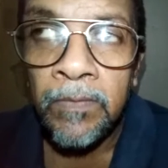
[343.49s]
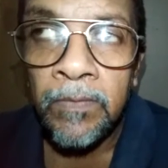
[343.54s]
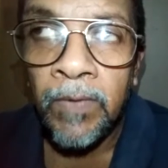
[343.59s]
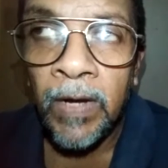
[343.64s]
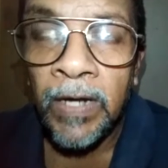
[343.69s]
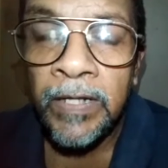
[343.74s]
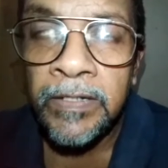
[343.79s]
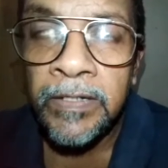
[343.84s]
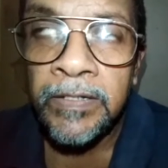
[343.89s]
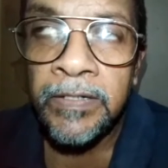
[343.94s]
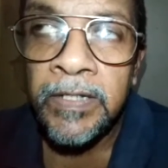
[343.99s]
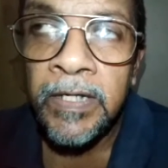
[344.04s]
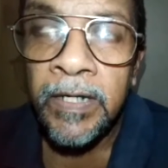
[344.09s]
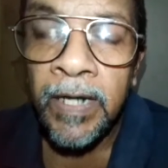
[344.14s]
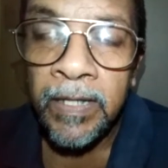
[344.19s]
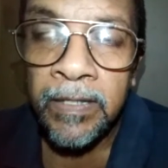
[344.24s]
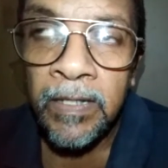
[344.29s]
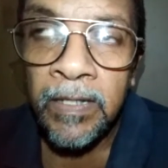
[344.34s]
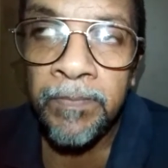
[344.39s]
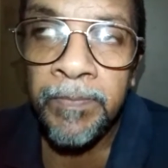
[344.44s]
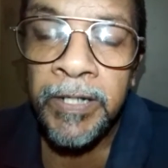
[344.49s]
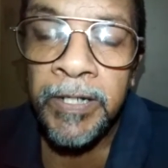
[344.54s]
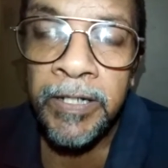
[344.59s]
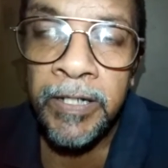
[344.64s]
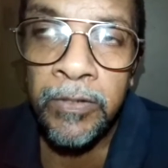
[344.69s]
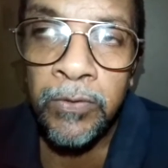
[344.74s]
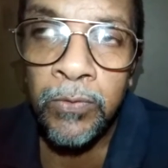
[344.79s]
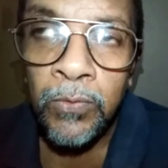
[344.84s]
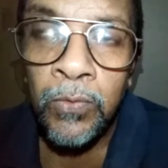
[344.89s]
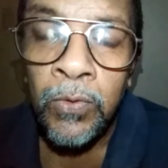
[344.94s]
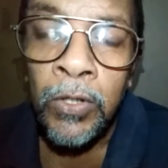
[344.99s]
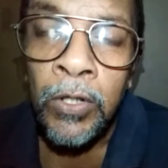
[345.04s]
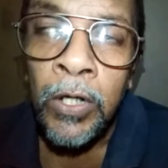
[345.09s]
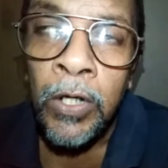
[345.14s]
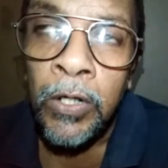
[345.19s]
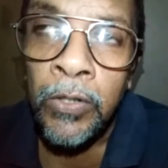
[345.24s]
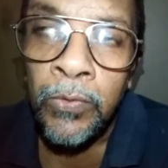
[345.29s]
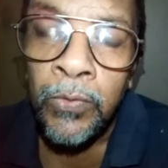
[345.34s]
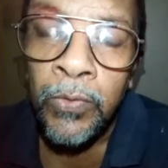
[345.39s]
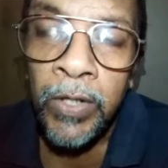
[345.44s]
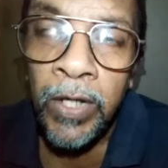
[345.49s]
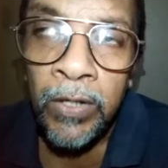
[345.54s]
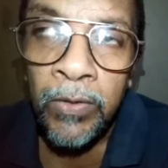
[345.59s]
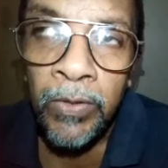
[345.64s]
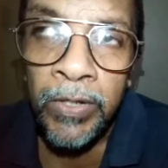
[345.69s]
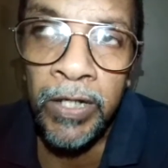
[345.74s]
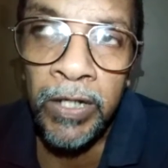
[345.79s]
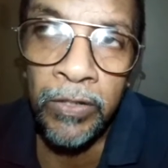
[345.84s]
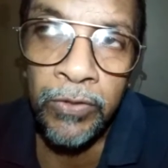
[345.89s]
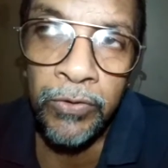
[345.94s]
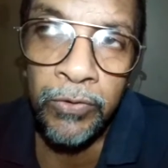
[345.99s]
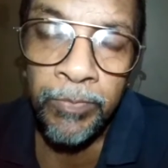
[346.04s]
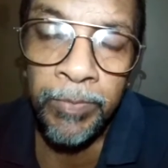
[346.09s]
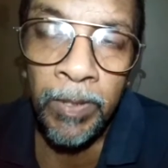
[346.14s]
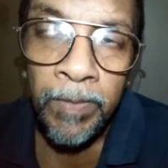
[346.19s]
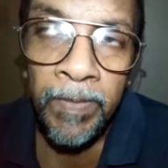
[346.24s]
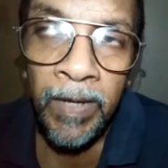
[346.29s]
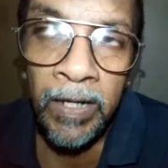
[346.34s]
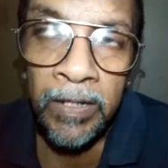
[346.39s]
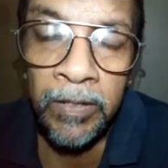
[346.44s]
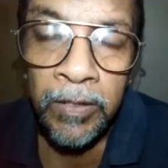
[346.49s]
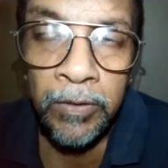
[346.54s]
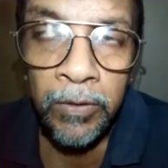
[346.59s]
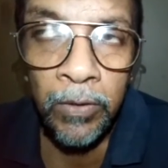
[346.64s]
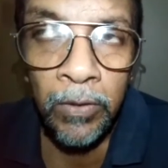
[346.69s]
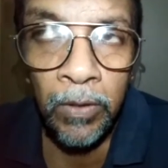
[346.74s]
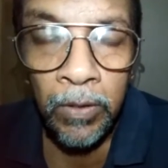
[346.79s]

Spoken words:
once the Ratnapitiya to Nugegoda Supermarket